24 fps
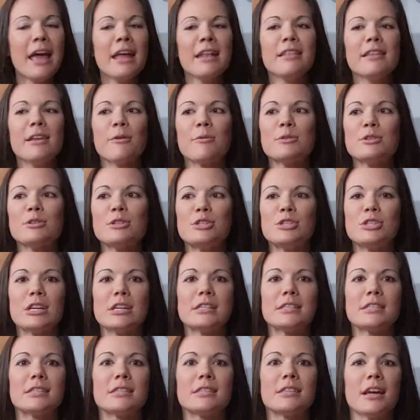And there was
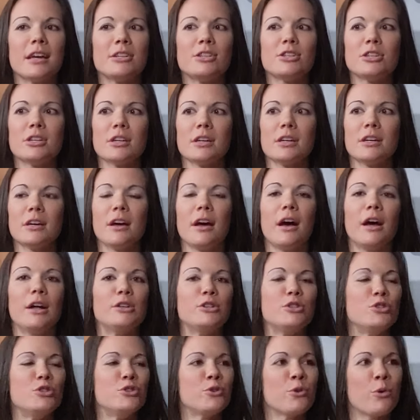just such a
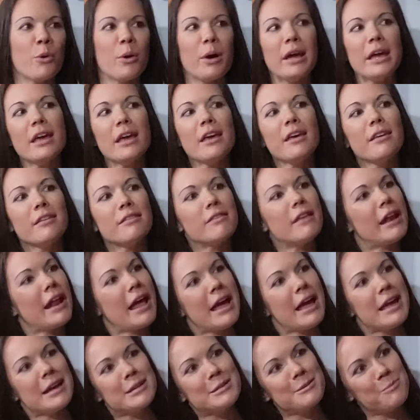joy that
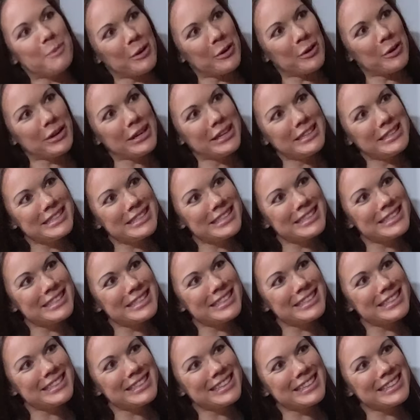I experienced